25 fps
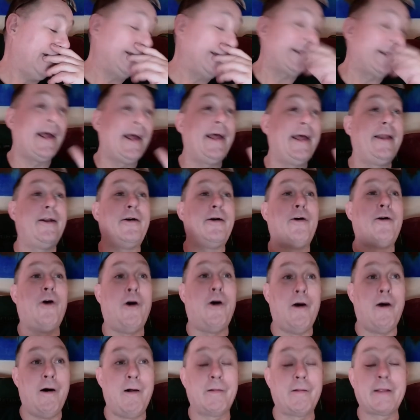It kind of
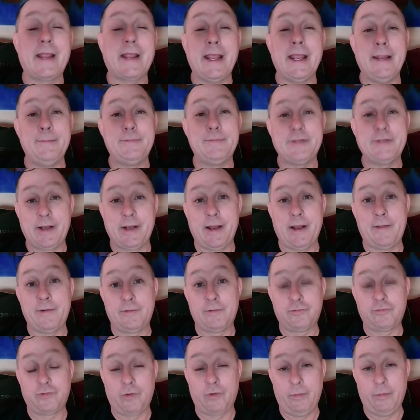all came
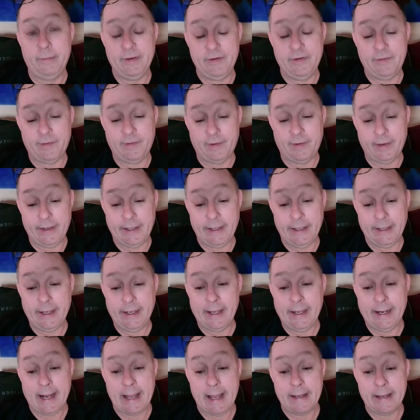together for me today,
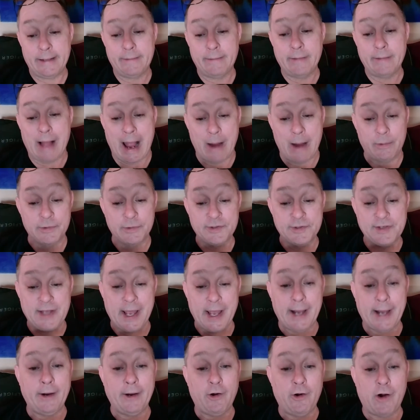and I was
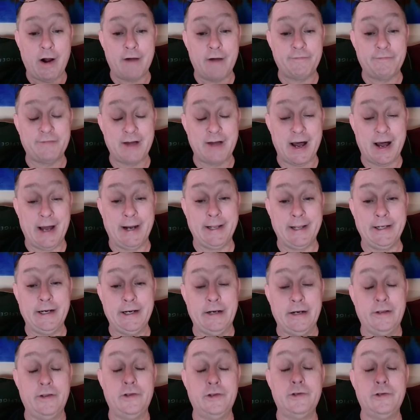getting off on it